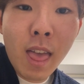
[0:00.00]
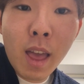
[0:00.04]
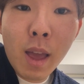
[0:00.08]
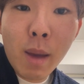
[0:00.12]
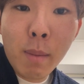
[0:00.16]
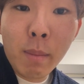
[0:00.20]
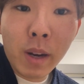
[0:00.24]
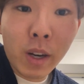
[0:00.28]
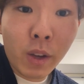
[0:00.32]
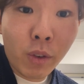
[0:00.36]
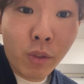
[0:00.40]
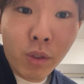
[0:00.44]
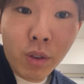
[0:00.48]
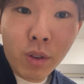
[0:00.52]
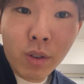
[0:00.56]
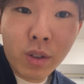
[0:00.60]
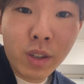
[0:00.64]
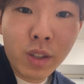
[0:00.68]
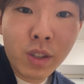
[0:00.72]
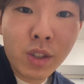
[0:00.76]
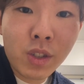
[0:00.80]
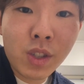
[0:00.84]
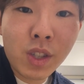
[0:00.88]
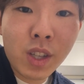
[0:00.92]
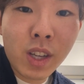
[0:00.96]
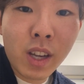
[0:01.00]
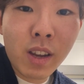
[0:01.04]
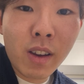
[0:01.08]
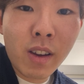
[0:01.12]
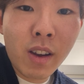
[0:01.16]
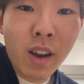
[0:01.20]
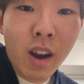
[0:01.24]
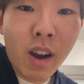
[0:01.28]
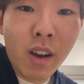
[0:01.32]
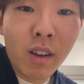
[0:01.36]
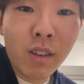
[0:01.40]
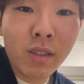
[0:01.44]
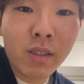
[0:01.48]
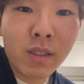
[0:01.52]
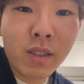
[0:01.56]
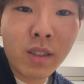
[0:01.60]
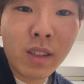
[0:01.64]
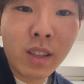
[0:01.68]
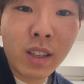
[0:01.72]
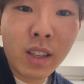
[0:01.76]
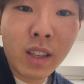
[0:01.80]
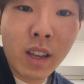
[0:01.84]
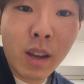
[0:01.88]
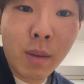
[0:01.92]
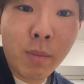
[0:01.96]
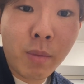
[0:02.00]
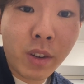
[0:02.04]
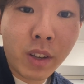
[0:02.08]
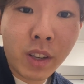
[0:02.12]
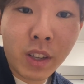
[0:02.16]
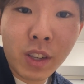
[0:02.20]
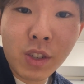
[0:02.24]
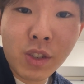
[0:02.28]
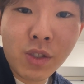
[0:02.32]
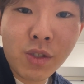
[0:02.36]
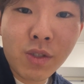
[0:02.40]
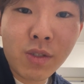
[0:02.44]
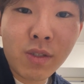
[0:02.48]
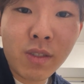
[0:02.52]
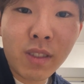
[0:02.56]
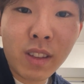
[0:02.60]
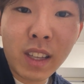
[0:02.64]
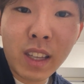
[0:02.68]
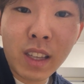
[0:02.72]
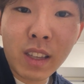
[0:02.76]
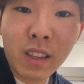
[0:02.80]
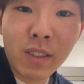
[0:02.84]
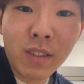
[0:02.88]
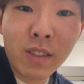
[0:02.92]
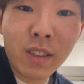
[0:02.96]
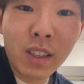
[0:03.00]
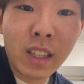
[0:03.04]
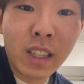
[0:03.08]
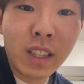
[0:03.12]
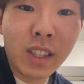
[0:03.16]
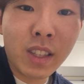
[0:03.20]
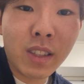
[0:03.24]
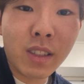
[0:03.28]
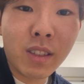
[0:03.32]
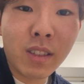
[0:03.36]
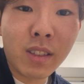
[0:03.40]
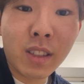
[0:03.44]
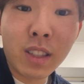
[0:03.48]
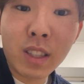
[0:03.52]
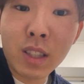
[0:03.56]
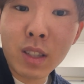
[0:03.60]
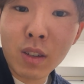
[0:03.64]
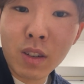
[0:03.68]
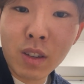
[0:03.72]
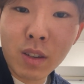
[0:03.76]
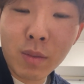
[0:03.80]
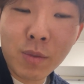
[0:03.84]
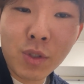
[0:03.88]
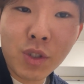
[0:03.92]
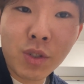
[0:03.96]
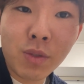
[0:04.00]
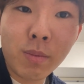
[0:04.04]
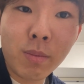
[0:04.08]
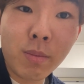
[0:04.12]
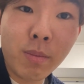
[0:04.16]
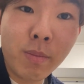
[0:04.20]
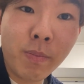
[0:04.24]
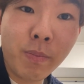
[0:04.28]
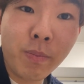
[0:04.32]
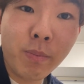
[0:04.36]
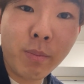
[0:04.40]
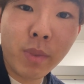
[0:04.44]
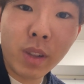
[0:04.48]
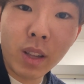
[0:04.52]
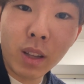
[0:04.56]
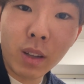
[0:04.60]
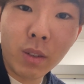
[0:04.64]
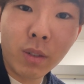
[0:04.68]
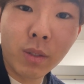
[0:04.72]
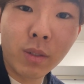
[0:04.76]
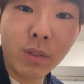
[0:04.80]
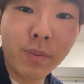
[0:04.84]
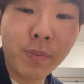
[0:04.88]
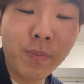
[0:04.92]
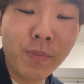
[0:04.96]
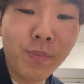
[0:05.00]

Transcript: MoneyForward, check out the application link in the description below.